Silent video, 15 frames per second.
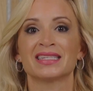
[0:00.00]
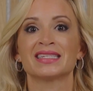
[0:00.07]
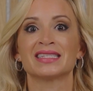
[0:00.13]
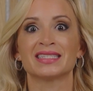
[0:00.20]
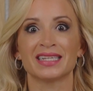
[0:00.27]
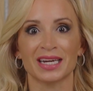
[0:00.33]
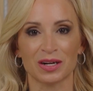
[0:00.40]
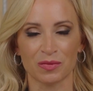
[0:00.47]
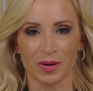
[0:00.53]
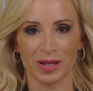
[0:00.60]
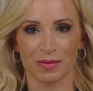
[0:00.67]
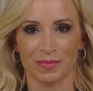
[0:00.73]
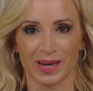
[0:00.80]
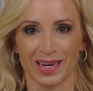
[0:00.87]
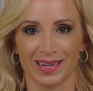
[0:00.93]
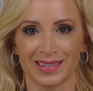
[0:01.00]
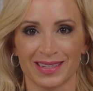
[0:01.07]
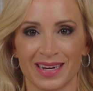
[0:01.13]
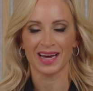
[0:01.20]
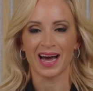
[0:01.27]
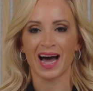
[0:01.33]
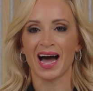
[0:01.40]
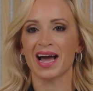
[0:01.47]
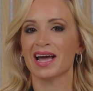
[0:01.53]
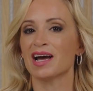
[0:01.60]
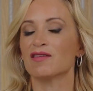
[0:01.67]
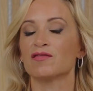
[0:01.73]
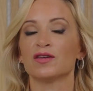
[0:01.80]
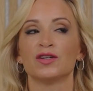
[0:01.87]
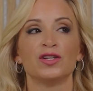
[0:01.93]
Stick with me. I
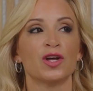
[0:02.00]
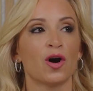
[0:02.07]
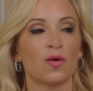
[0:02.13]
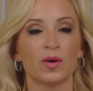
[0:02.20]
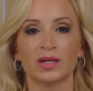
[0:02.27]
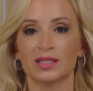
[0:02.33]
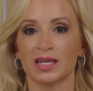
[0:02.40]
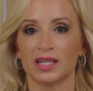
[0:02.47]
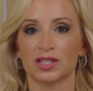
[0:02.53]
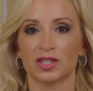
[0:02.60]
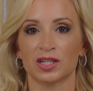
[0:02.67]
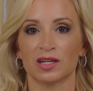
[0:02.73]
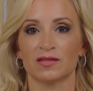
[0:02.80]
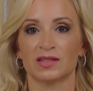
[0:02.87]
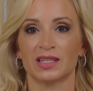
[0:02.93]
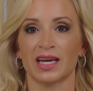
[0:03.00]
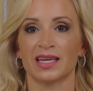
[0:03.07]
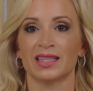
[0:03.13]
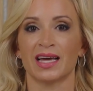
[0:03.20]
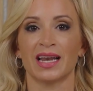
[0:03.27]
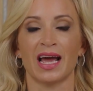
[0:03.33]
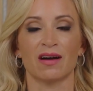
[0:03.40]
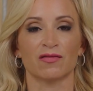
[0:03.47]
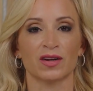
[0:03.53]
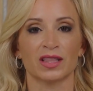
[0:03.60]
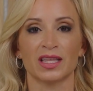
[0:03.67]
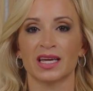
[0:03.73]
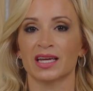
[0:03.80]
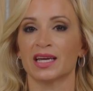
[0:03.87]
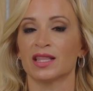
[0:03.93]
have no intention of saying that
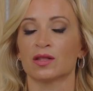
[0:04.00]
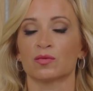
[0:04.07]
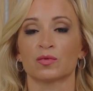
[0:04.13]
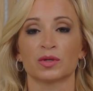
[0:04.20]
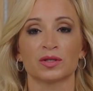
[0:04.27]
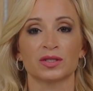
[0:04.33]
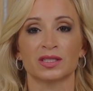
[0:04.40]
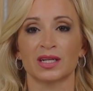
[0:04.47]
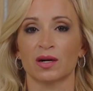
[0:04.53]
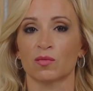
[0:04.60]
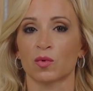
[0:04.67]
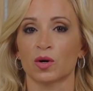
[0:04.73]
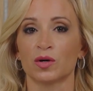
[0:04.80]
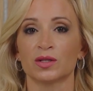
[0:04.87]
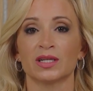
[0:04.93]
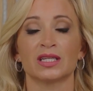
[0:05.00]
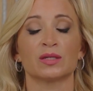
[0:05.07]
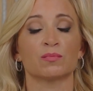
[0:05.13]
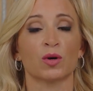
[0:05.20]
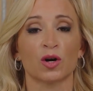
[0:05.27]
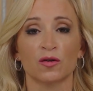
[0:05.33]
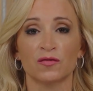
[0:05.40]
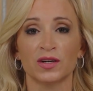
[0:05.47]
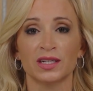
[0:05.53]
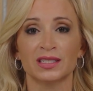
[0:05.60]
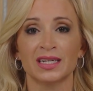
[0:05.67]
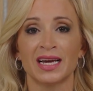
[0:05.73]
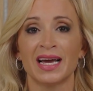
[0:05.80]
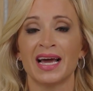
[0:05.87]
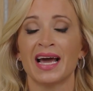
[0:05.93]
everything in the real estate world is perfect
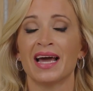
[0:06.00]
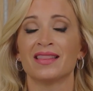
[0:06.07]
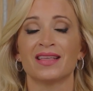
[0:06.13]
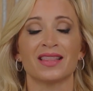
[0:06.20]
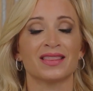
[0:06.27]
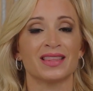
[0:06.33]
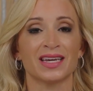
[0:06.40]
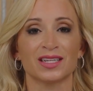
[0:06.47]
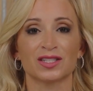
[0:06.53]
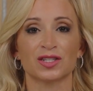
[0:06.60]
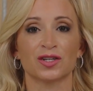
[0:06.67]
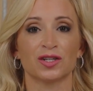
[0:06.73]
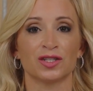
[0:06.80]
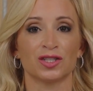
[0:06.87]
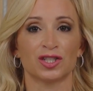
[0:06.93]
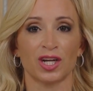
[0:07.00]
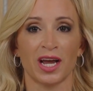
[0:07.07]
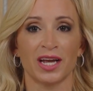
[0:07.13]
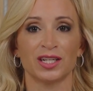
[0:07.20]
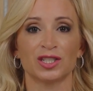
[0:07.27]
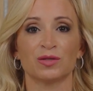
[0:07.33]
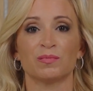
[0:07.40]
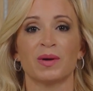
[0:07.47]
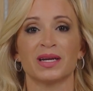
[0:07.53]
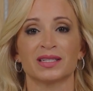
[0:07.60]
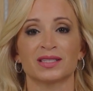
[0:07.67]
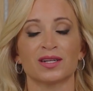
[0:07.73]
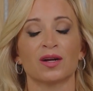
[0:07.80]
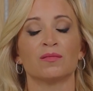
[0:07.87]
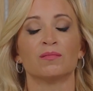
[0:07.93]
and that things couldn't change
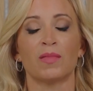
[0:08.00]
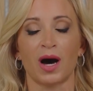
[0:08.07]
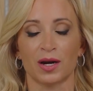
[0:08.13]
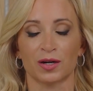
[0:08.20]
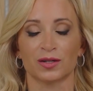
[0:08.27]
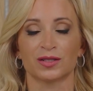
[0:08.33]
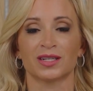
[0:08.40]
based on modern